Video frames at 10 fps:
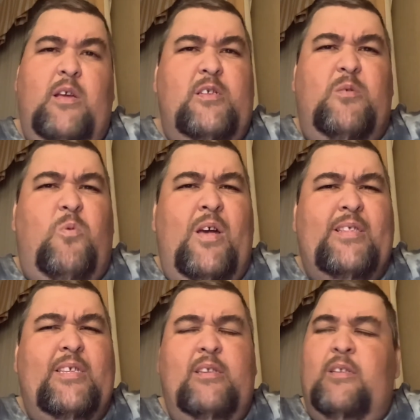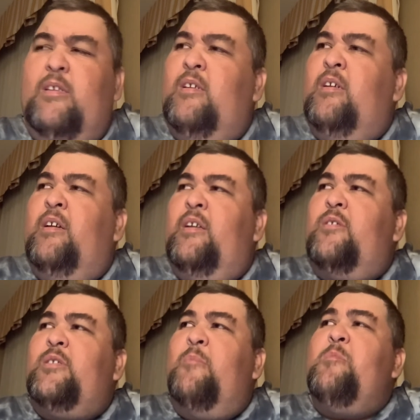I said, what? I go,
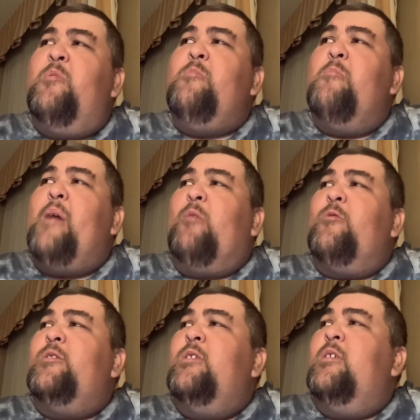somebody put them in backwards.